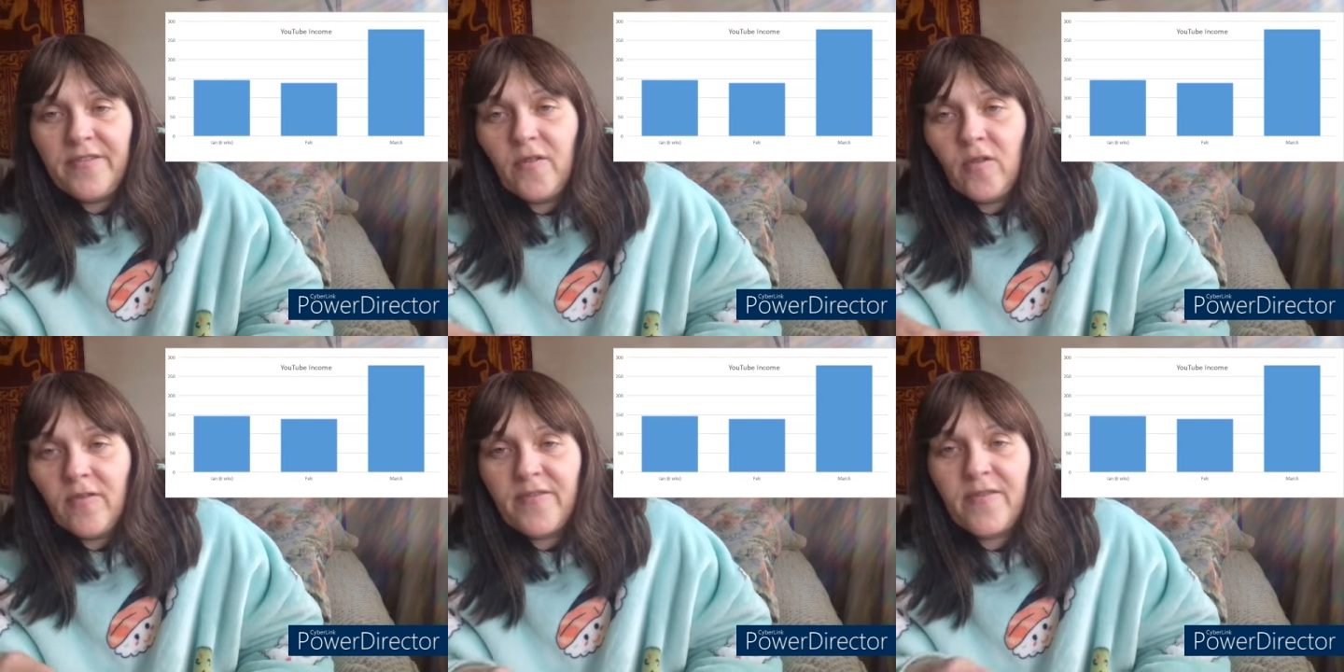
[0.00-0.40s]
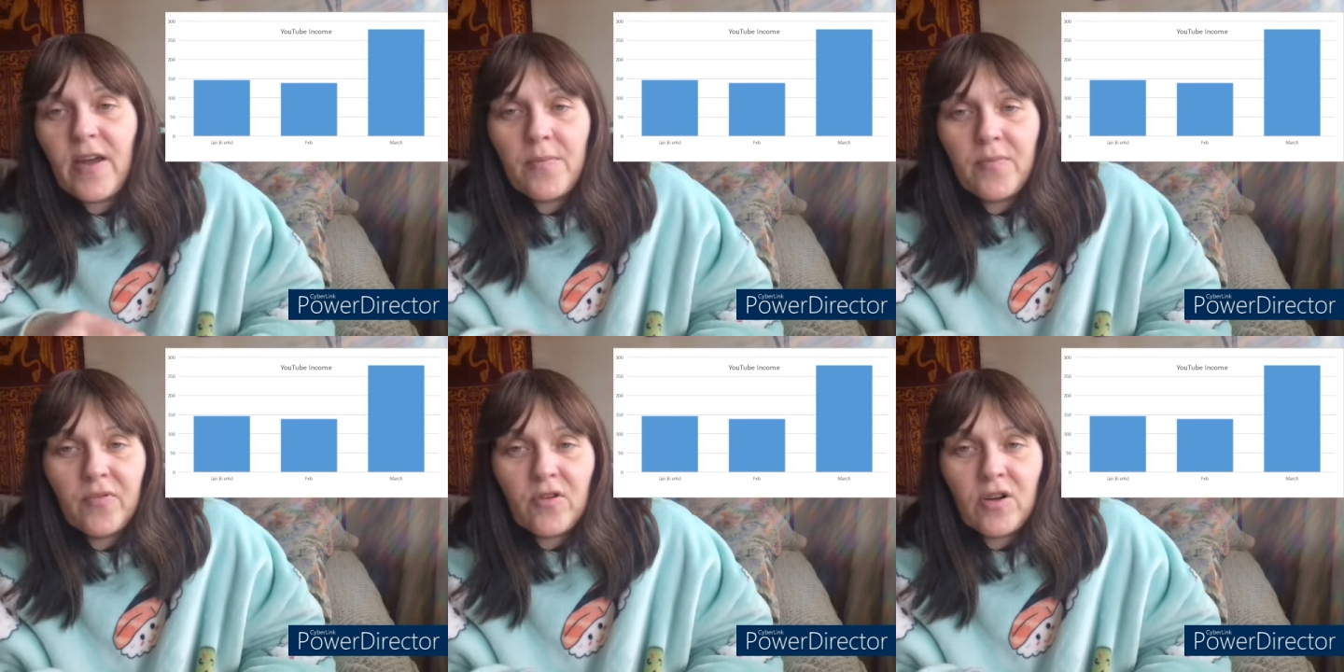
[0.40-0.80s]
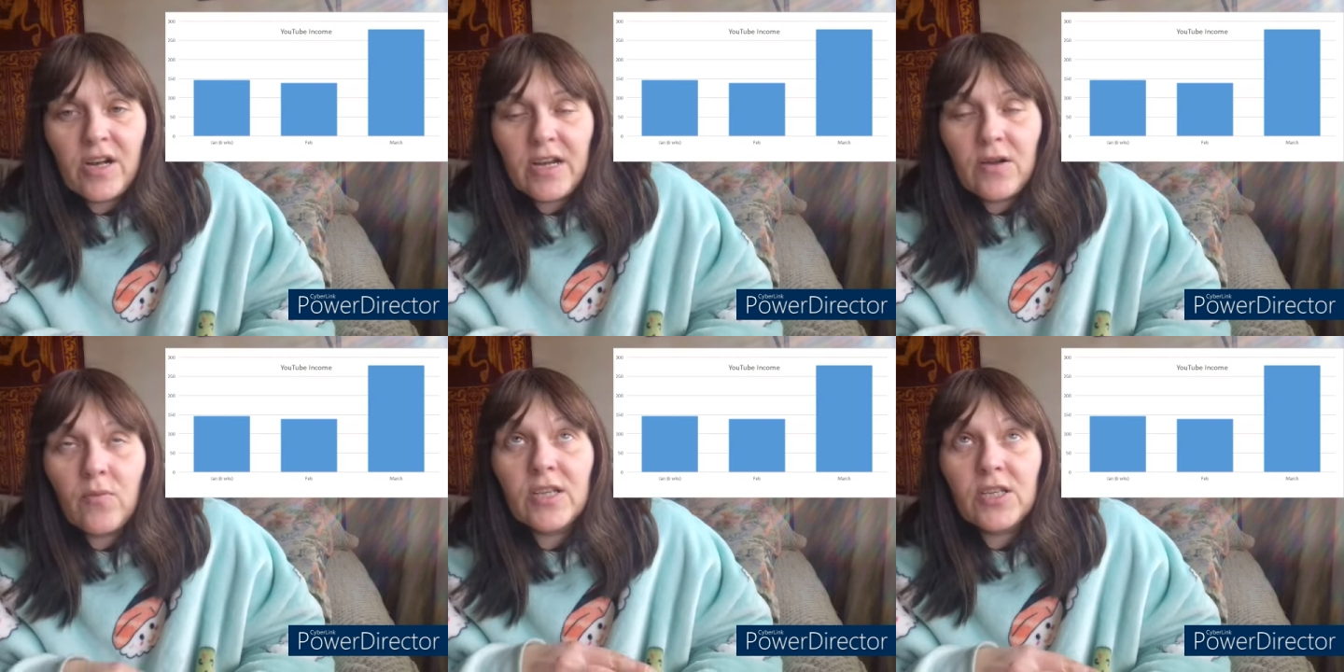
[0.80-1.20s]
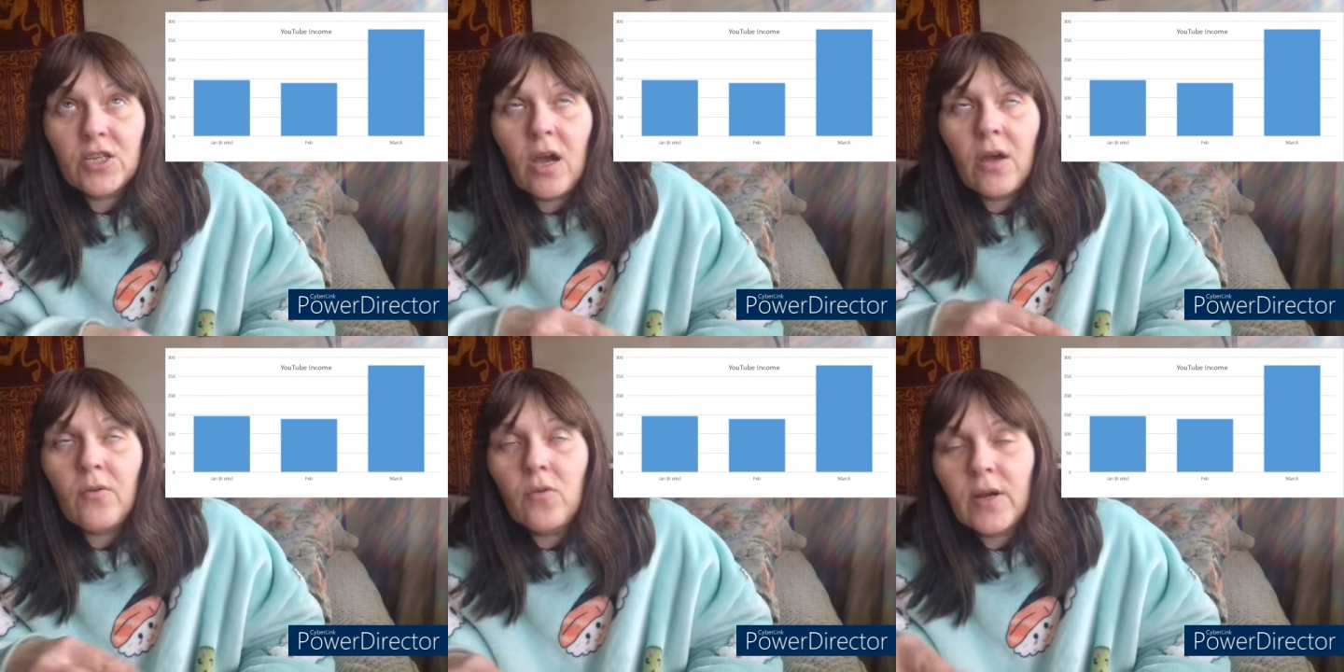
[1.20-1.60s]
for February, which
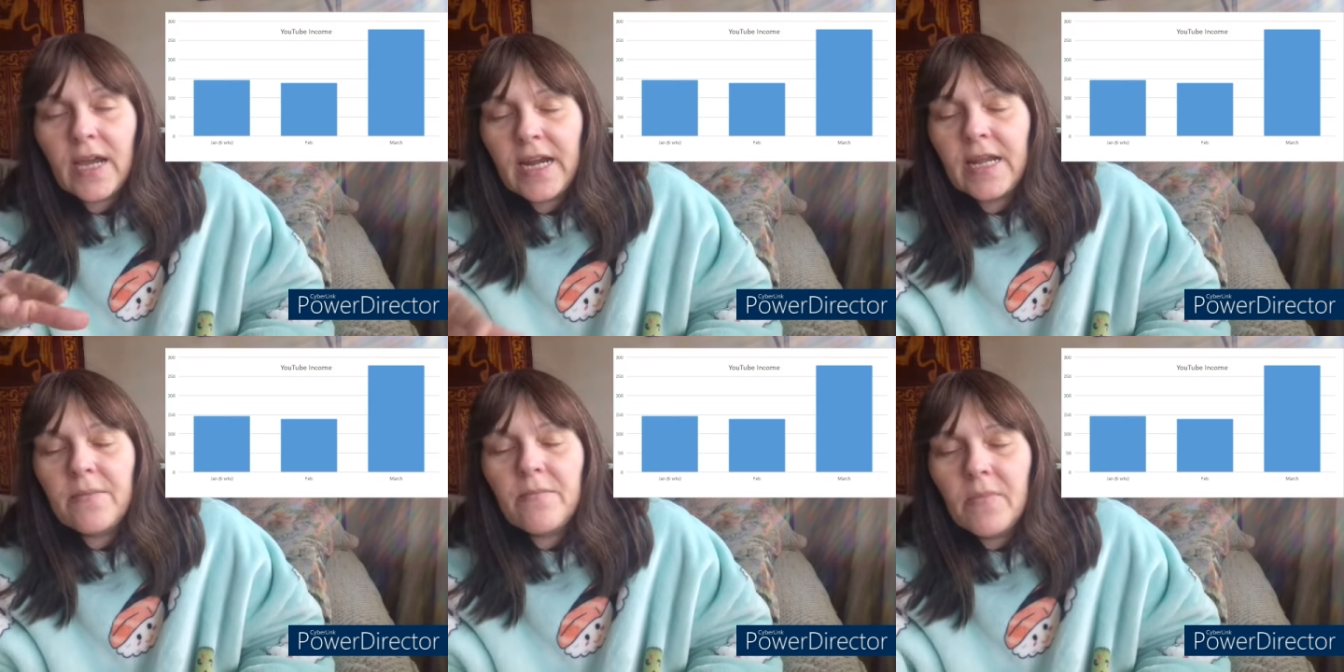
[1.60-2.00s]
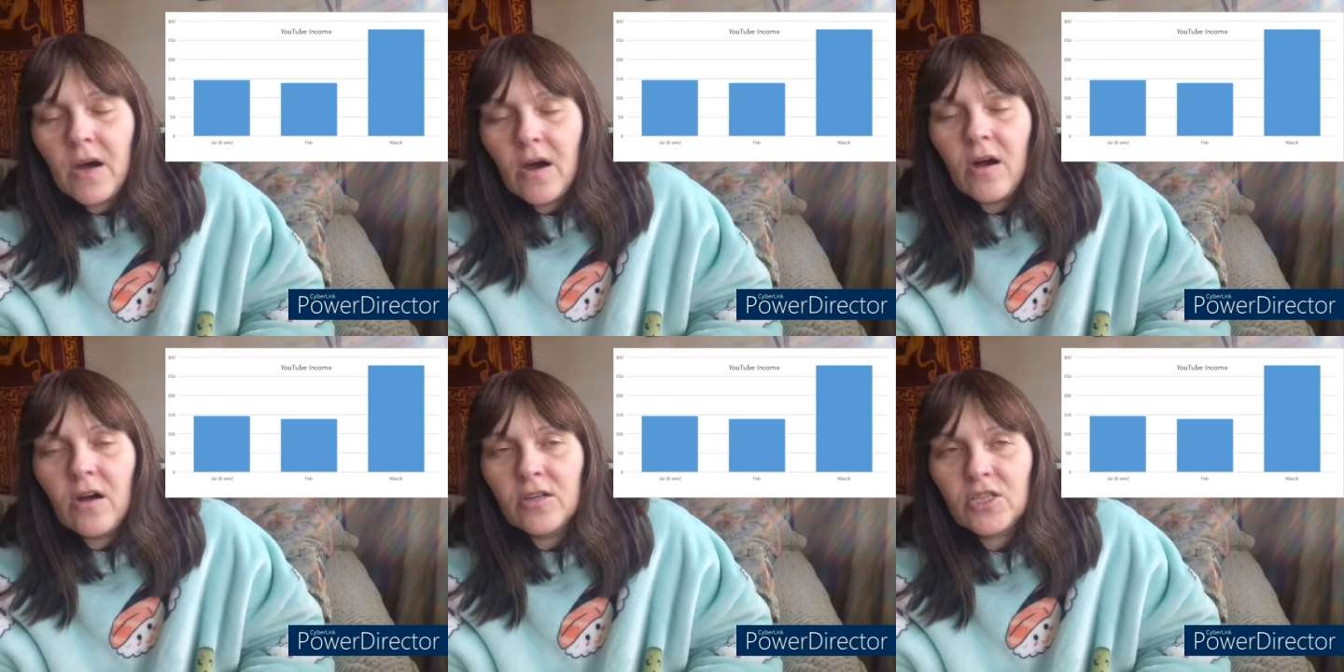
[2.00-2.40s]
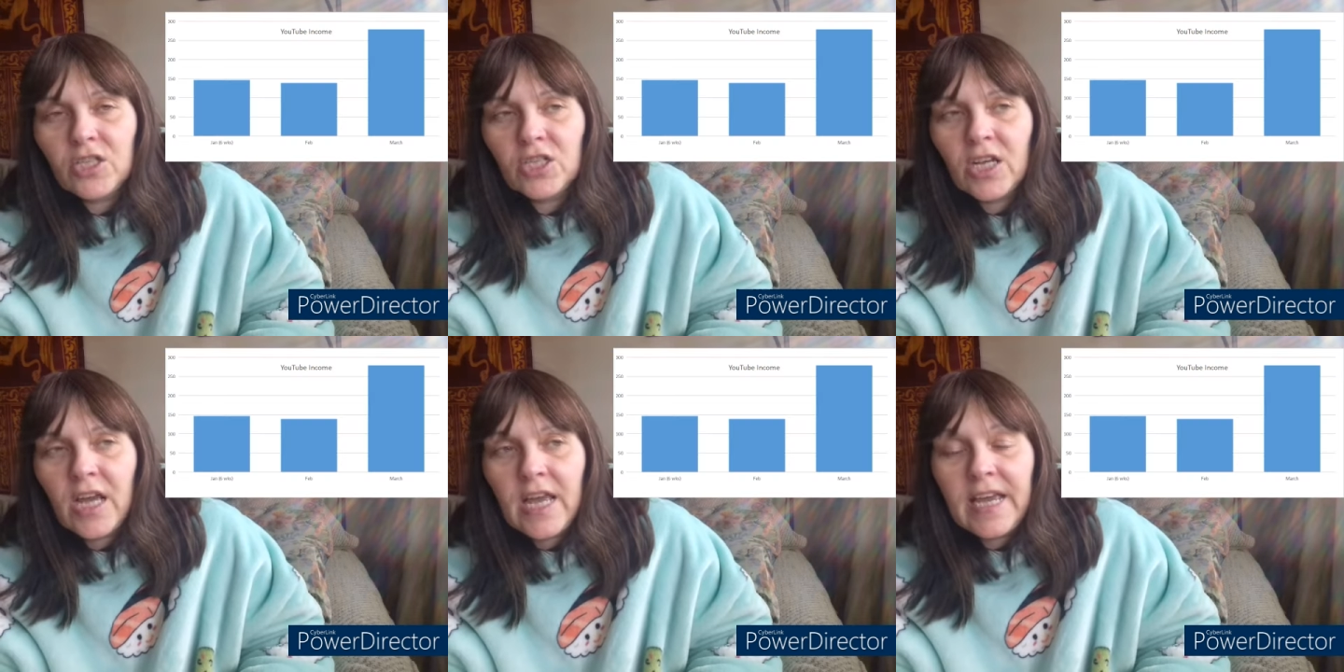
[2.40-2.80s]
I will get in March,